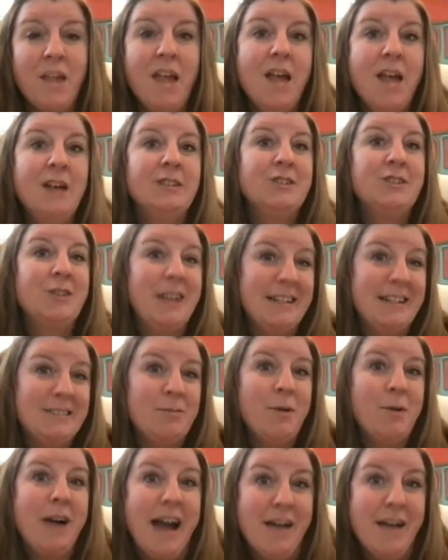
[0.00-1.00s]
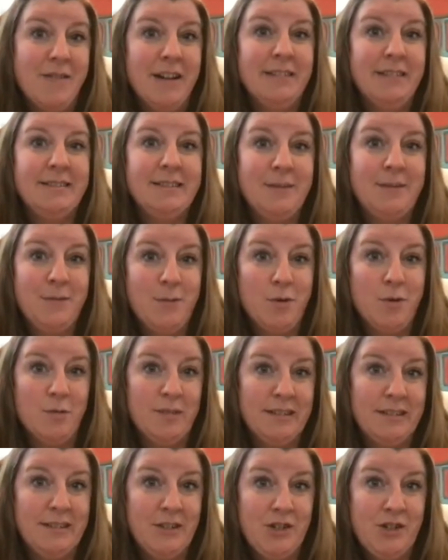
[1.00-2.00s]
So that's where evidence-informed
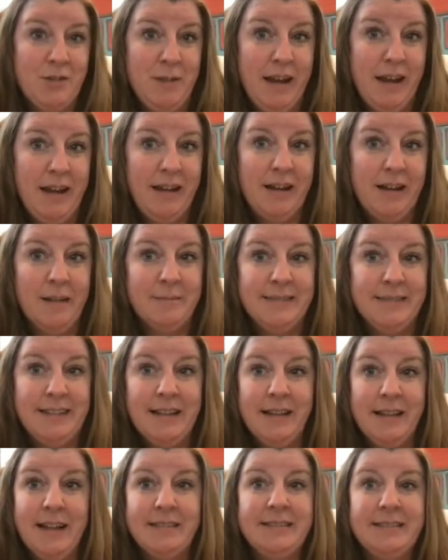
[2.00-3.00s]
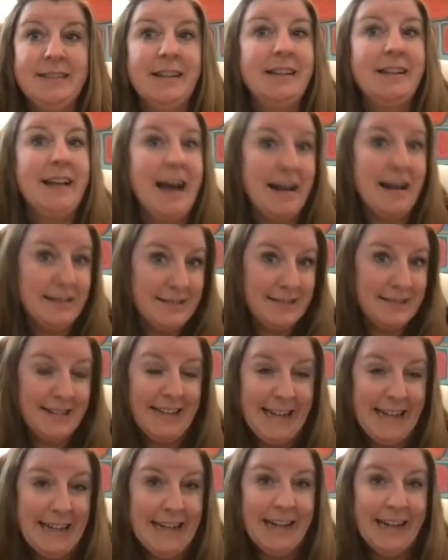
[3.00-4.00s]
decision-making comes in. That's the last
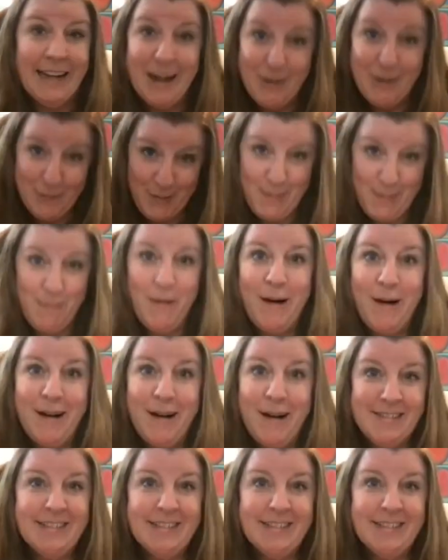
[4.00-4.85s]
E of the PAUSE